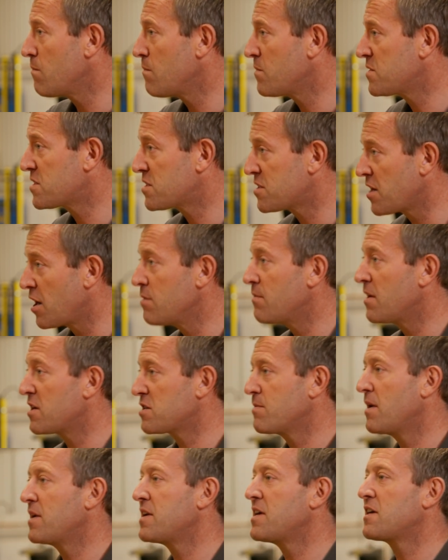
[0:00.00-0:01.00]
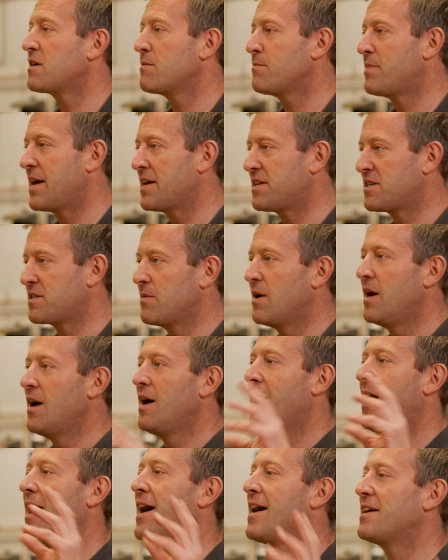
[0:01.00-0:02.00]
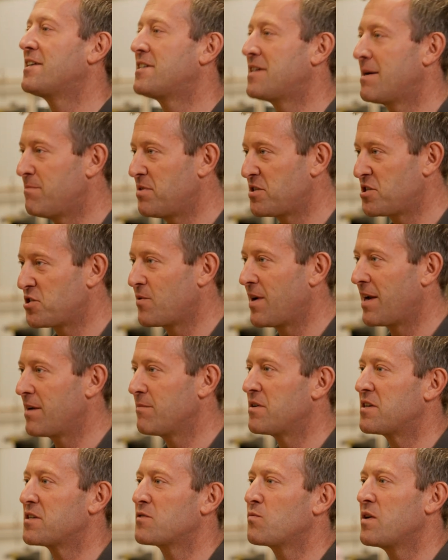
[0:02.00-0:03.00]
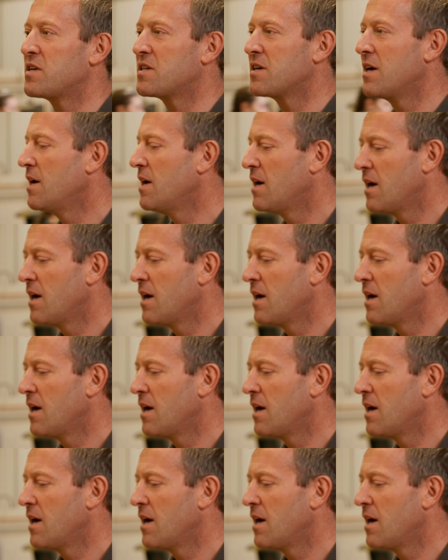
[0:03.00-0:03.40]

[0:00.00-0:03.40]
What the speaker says: so much money compared to higher temperature elements, which